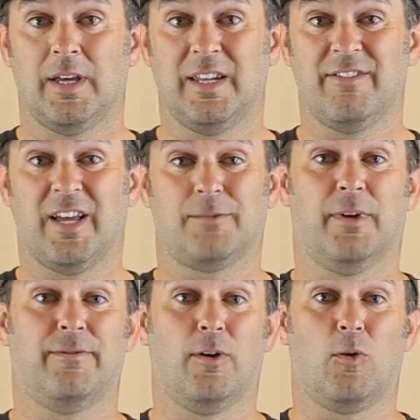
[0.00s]
It even has
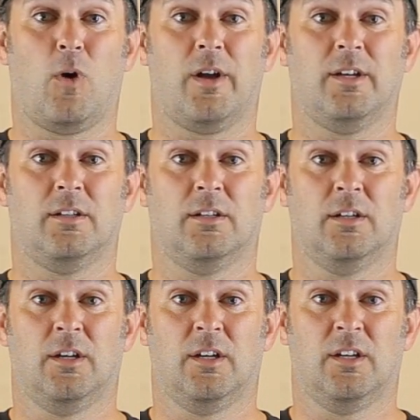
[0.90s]
my photo on it.
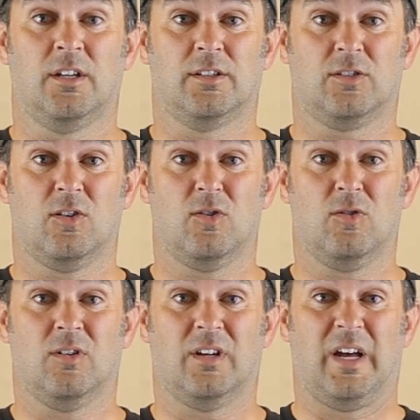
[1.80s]

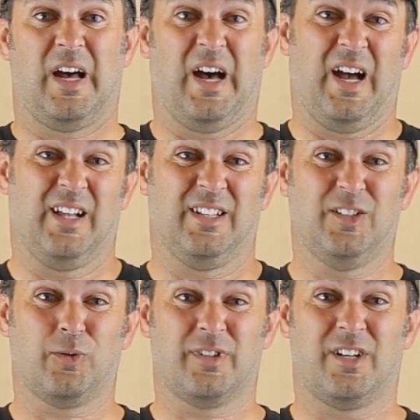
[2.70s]
So I at
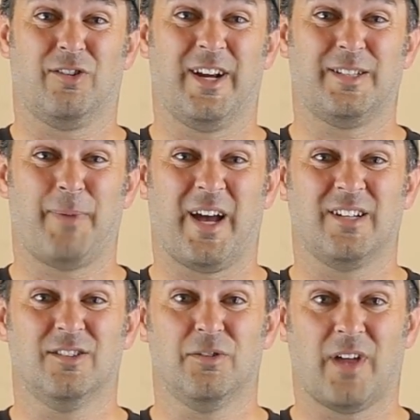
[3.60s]
least was at a race
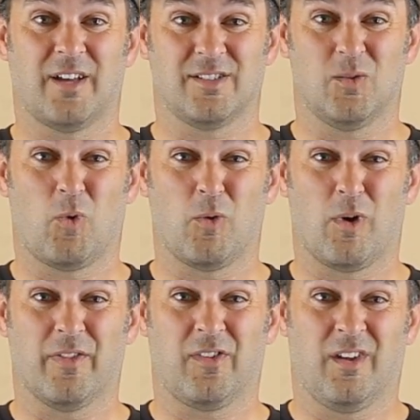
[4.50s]
back in two thousand one
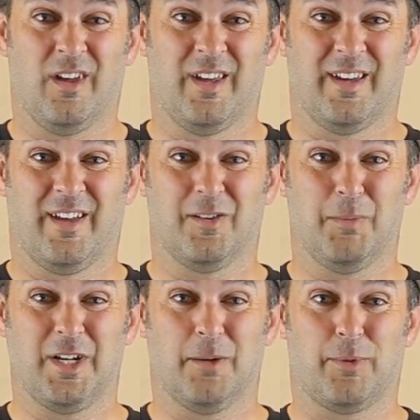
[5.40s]
once as a
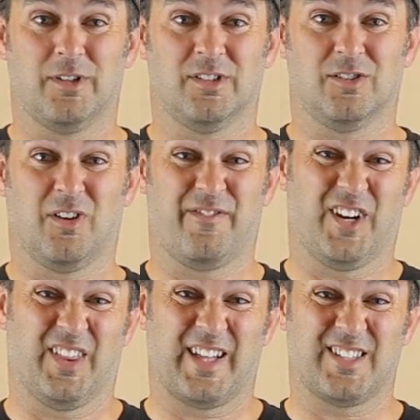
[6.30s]
media person. So I
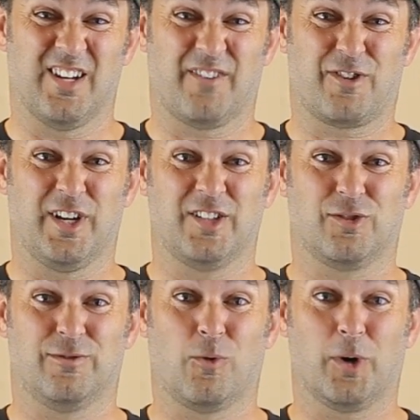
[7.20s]
figure that's enough
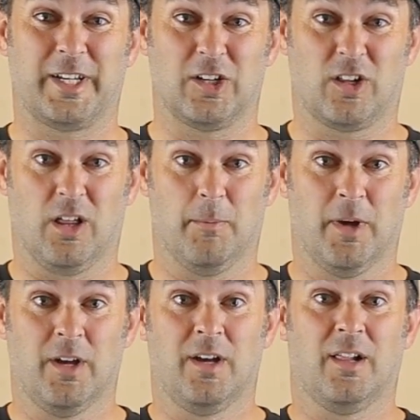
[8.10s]
credential for Gear Club.
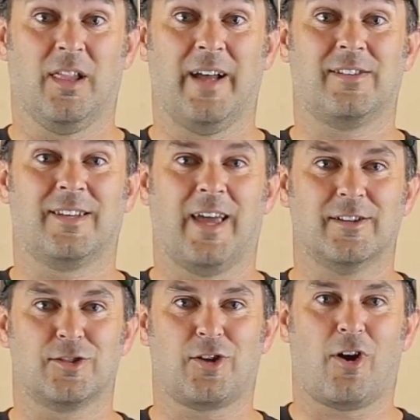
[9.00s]
Let's
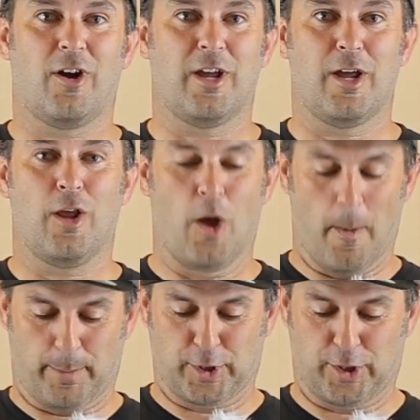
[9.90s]
get started.
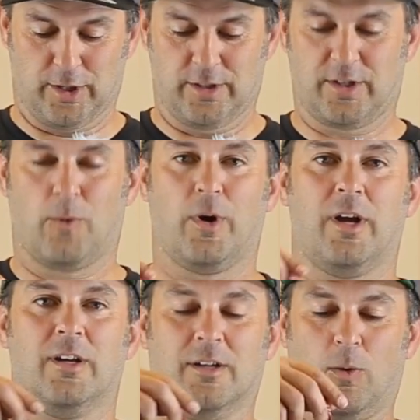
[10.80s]
Should I wear
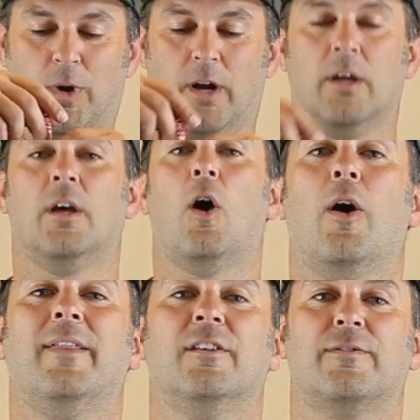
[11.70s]
it? I'll wear it.
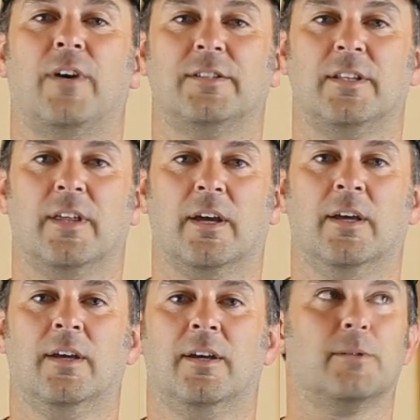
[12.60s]
Oh, and this fuzzy thing.
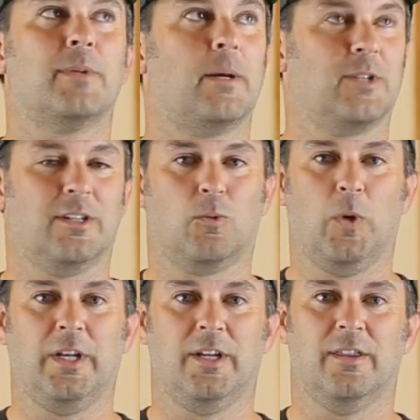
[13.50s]
Sometimes it gets
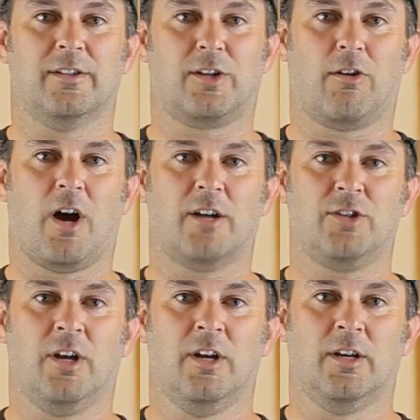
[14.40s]
windy in this
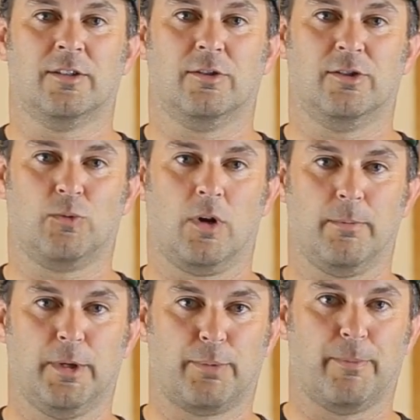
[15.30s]
garage. So I just want
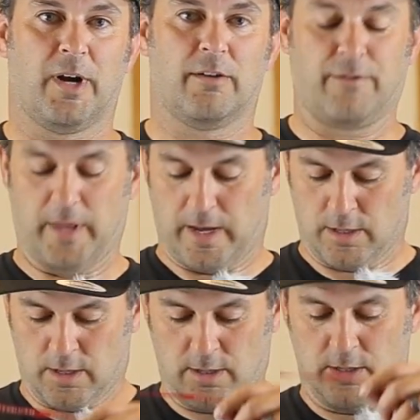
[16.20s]
to be prepared for that.
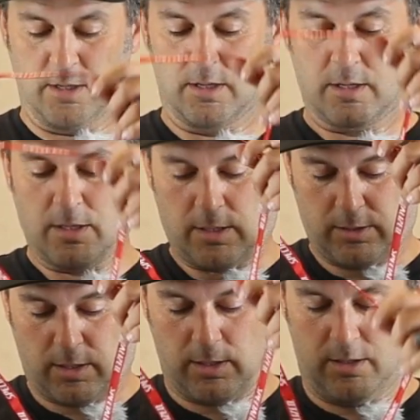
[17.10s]
Get
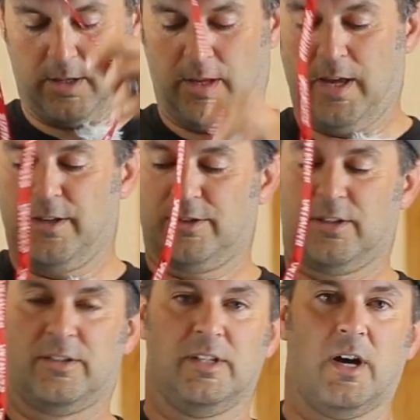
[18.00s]
these on. And there's
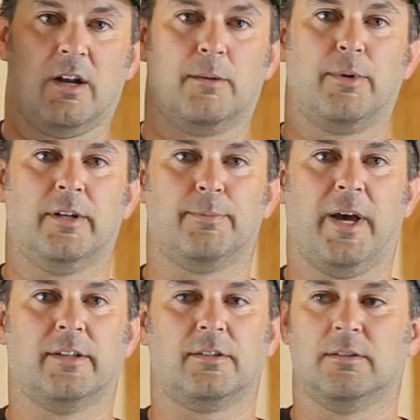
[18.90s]
a Sea Otter press
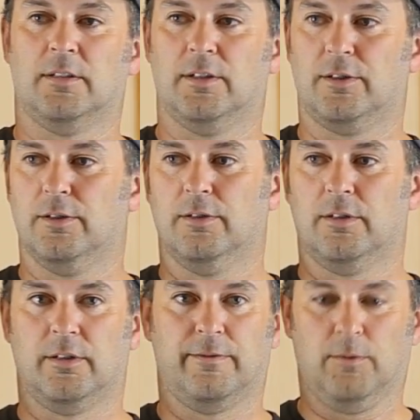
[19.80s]
pass here too,
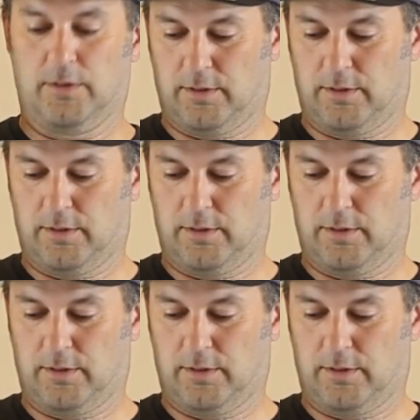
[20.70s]
if you